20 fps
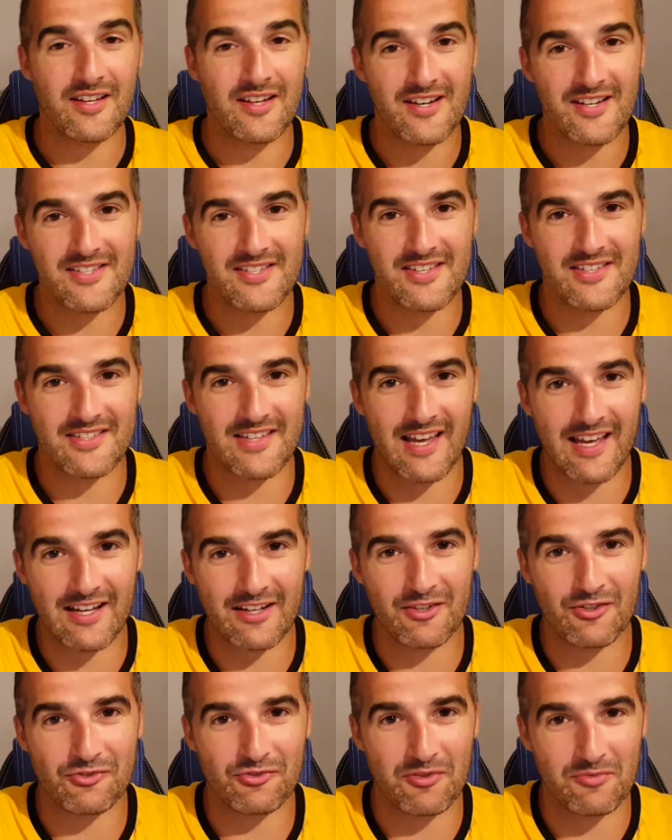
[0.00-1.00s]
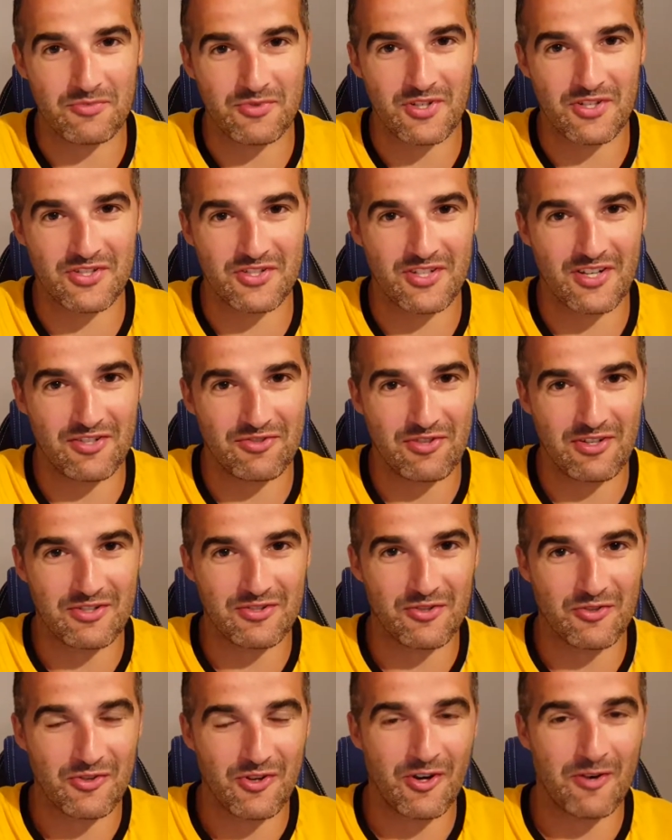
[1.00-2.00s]
guys, it's Anglers from
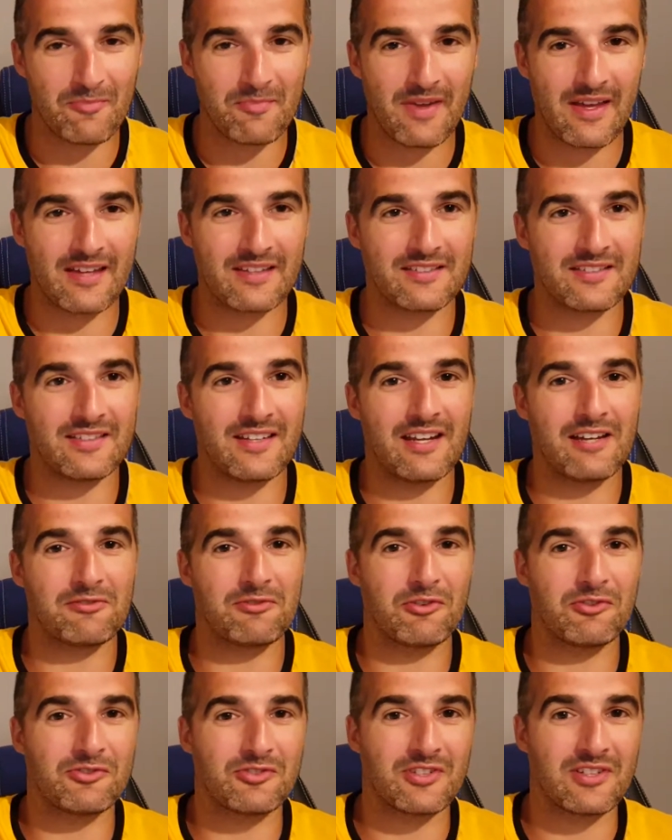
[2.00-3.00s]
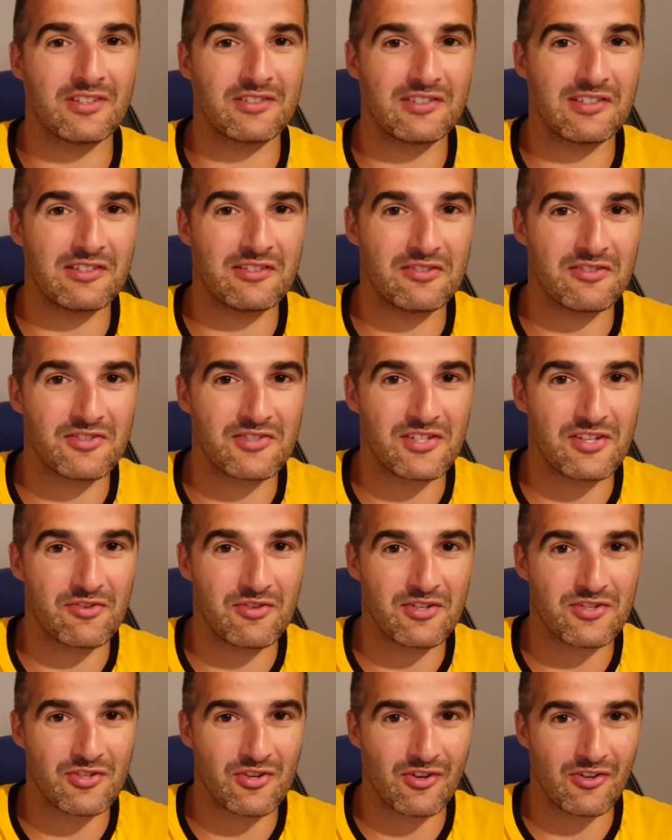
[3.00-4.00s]
juststartrek.com, and today I'm going to continue the
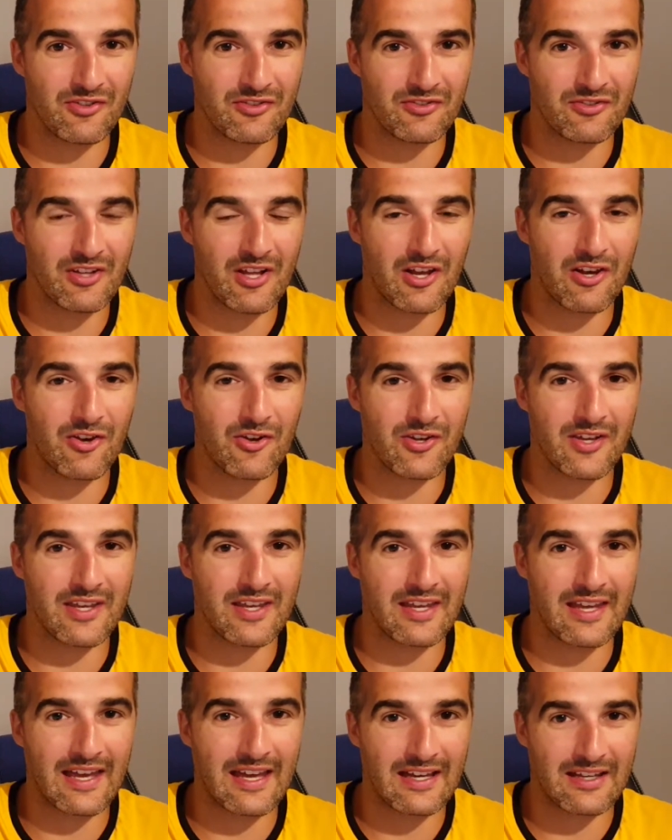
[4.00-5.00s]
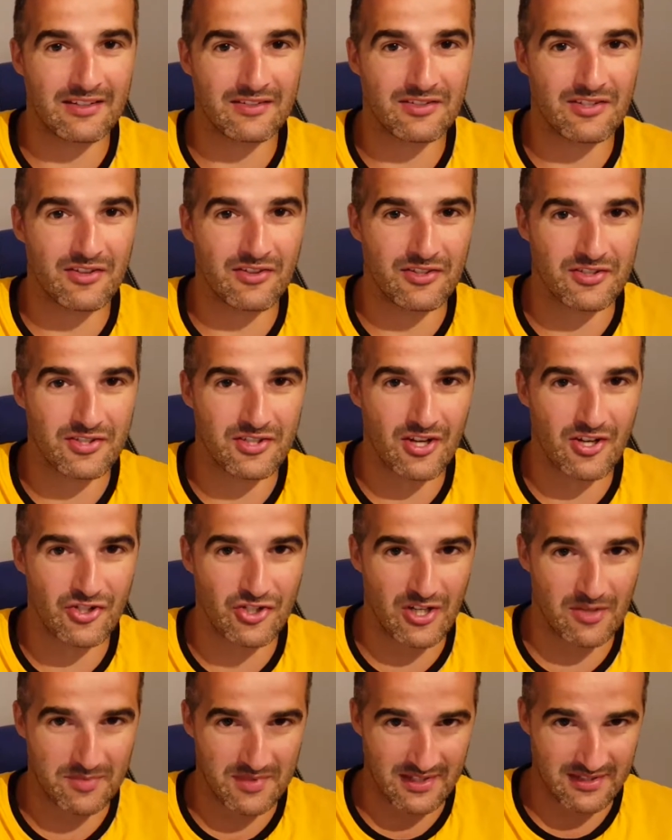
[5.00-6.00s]
series on looking at the
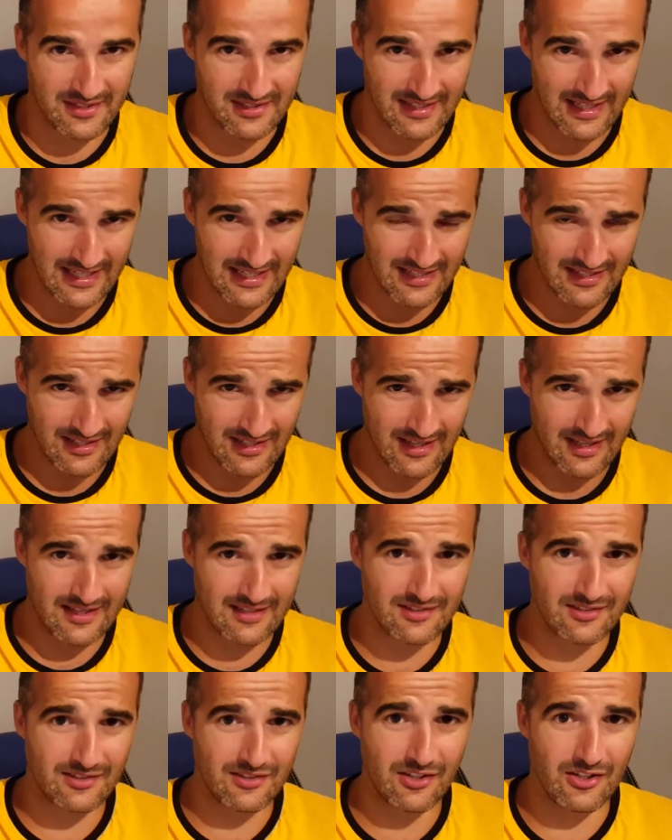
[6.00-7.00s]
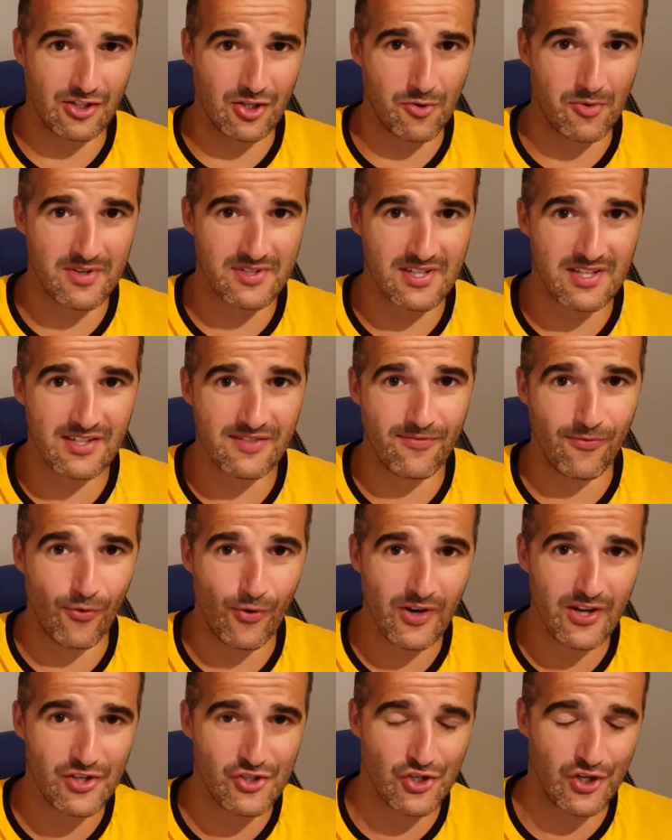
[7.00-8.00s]
starships, and today it's USS
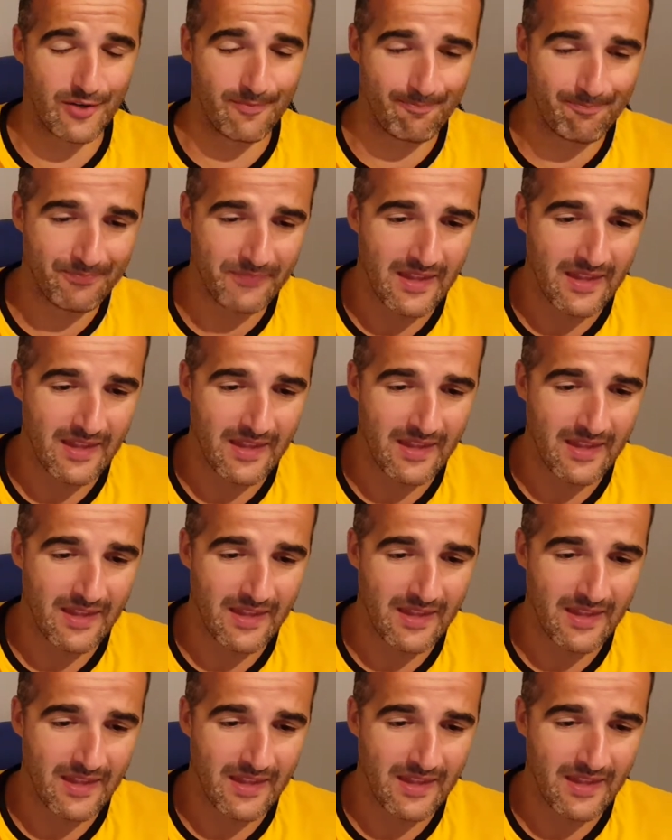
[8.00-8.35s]
Voyager.